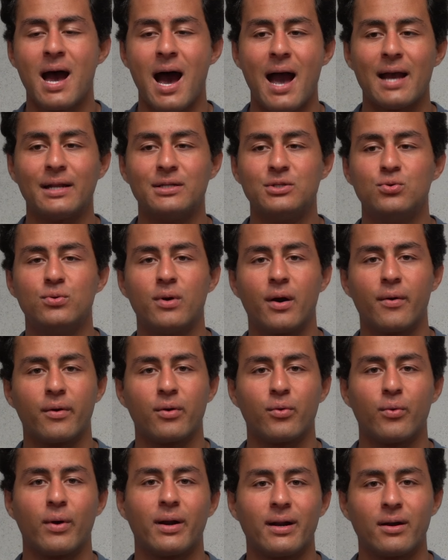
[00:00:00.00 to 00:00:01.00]
I do not
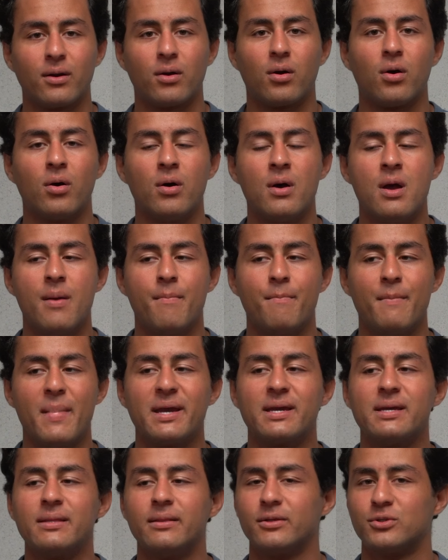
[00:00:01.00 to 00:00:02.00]
regret at all
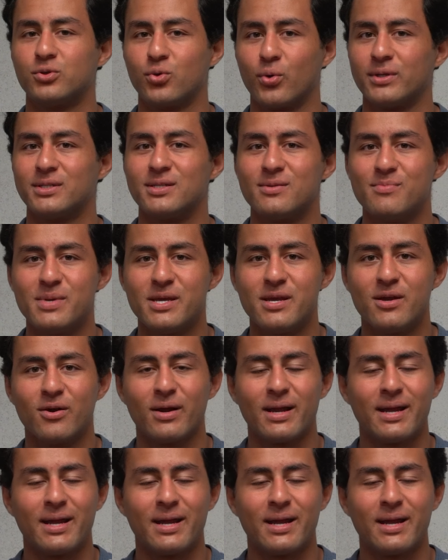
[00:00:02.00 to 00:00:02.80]
making the choice to be here.